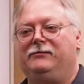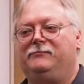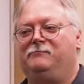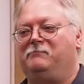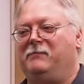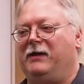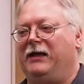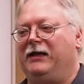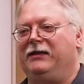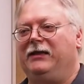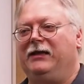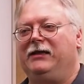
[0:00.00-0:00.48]

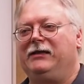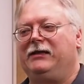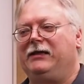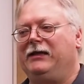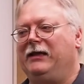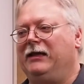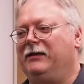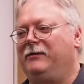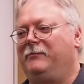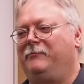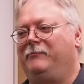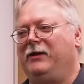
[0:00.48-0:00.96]
I think he
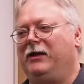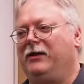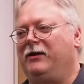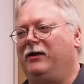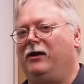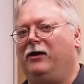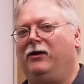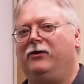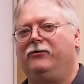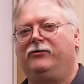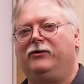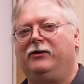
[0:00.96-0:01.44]
had about
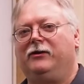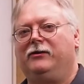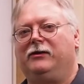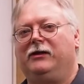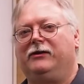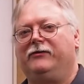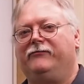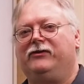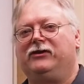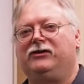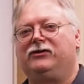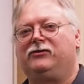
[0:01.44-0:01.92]
100
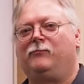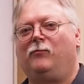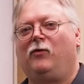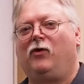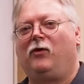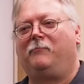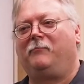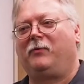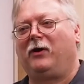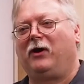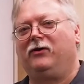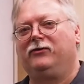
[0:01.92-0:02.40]
of these
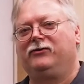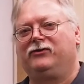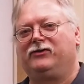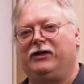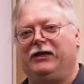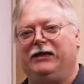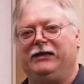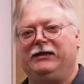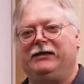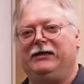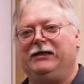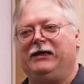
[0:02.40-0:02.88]
small parts
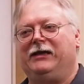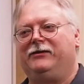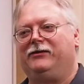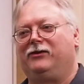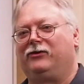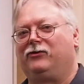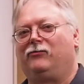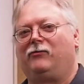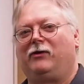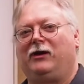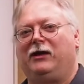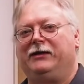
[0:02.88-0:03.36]
that he had to
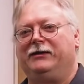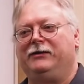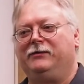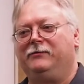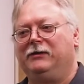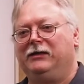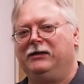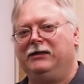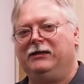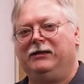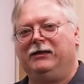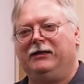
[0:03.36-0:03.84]
grind.
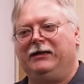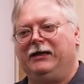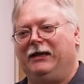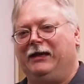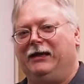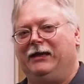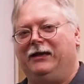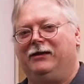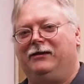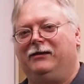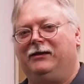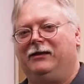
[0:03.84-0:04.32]

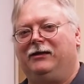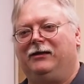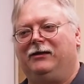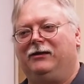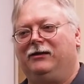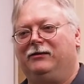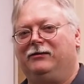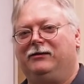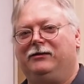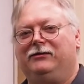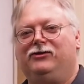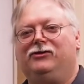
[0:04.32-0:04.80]
And
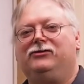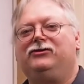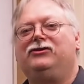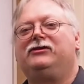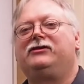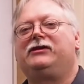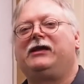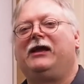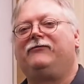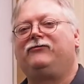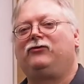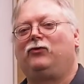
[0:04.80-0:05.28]
you
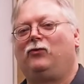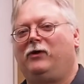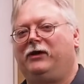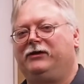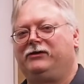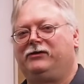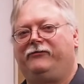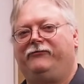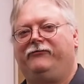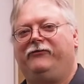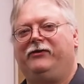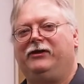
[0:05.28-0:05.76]
just have to
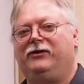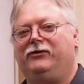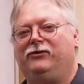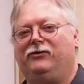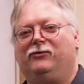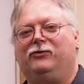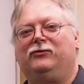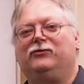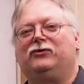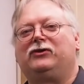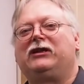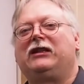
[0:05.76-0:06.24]
watch the video.
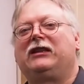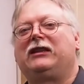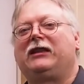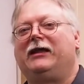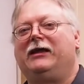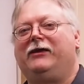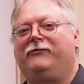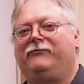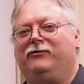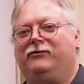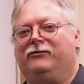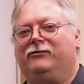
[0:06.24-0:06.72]
It was
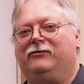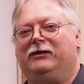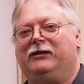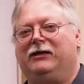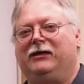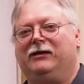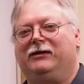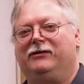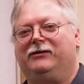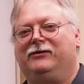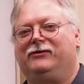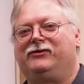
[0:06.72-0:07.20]
clever,
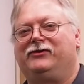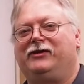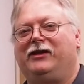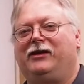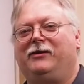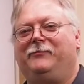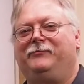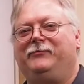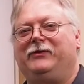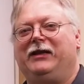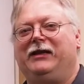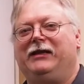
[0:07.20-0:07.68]
the
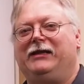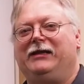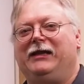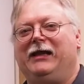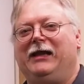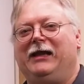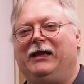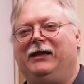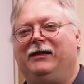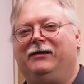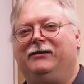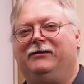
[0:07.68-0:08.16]
setup that he
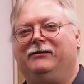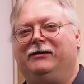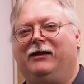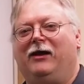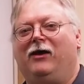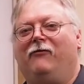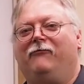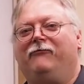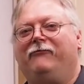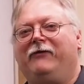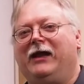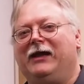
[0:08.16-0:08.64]
had and
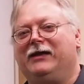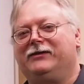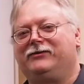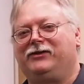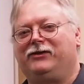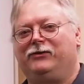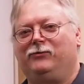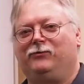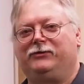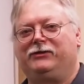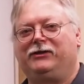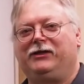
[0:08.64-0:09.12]
how fast
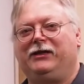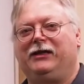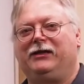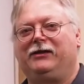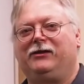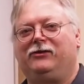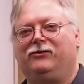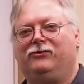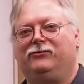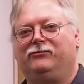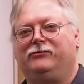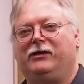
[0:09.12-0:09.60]
he was
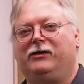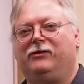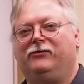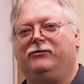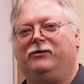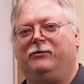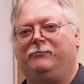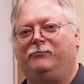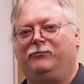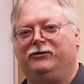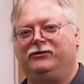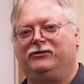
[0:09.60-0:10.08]
kicking those out
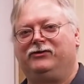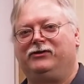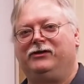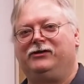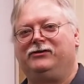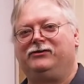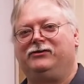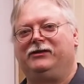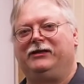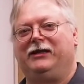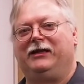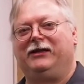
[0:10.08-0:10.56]
and the
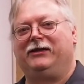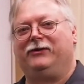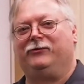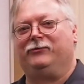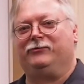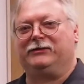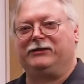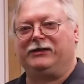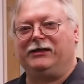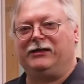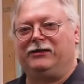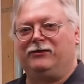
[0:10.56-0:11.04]
precision that he
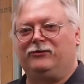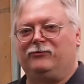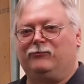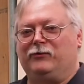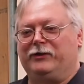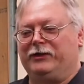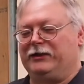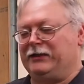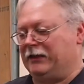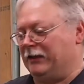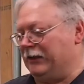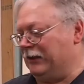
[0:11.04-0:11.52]
was getting
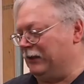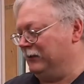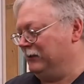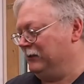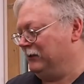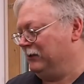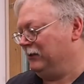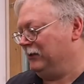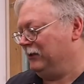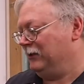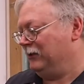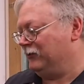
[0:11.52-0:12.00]
with that.
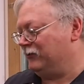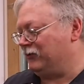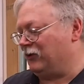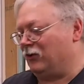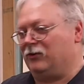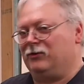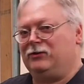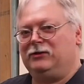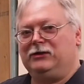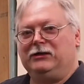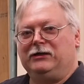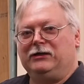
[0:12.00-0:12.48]
So